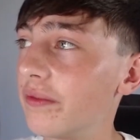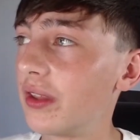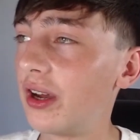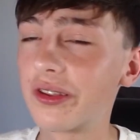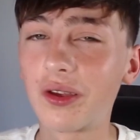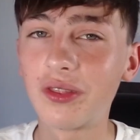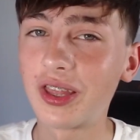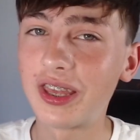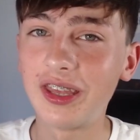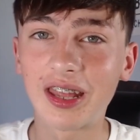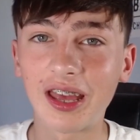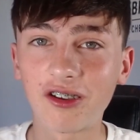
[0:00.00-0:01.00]
I don't think
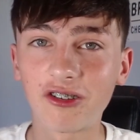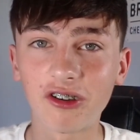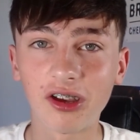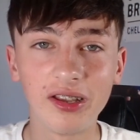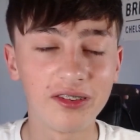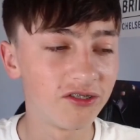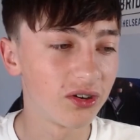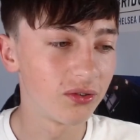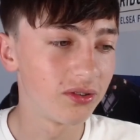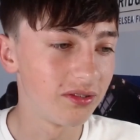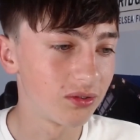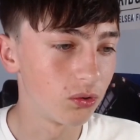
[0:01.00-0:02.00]
he'd get straight into
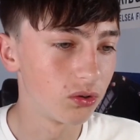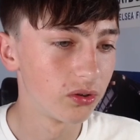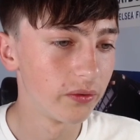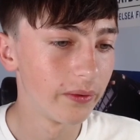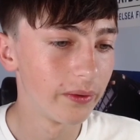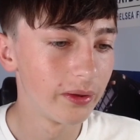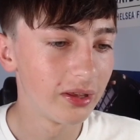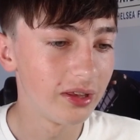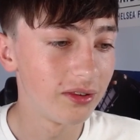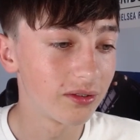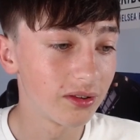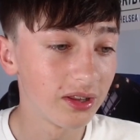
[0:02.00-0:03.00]
Chelsea squad.
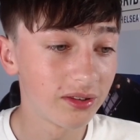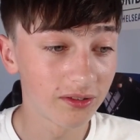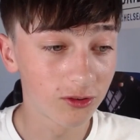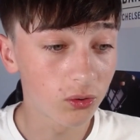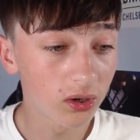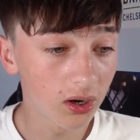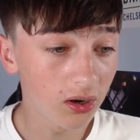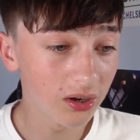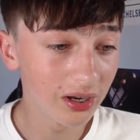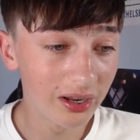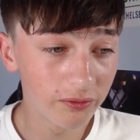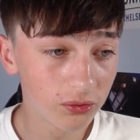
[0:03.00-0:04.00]
This is quite a
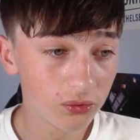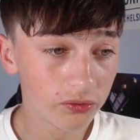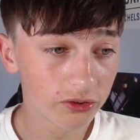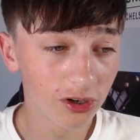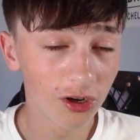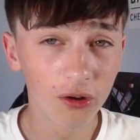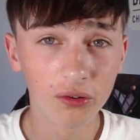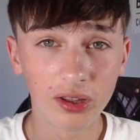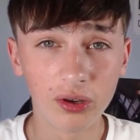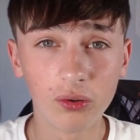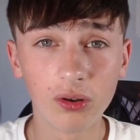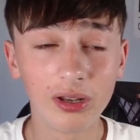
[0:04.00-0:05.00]
high level for a loan
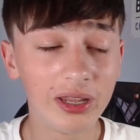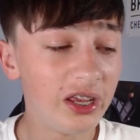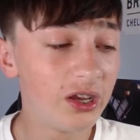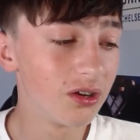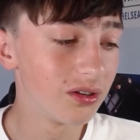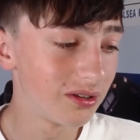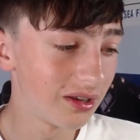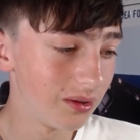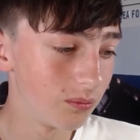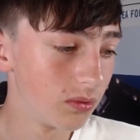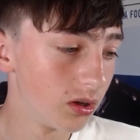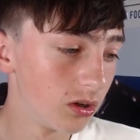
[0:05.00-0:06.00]
deal. A Ligue 1
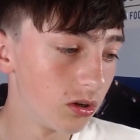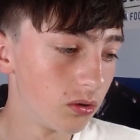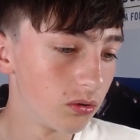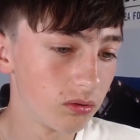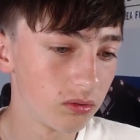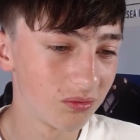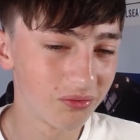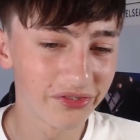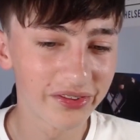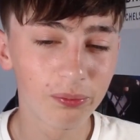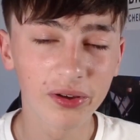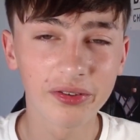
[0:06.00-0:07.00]
team,
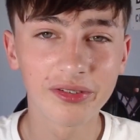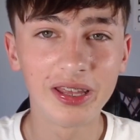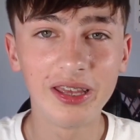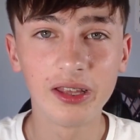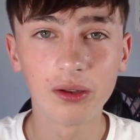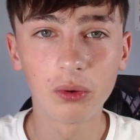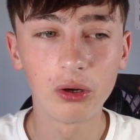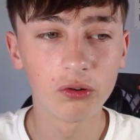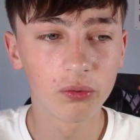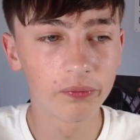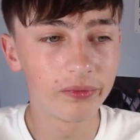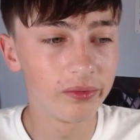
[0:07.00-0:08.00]
5th best league in the
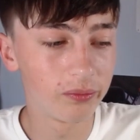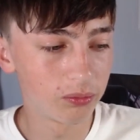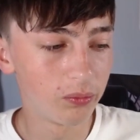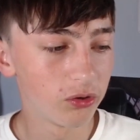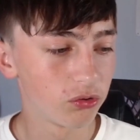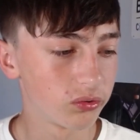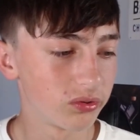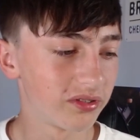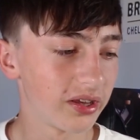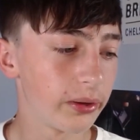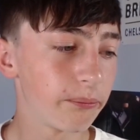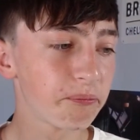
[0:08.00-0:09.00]
world, most would
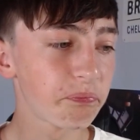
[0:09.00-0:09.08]
say.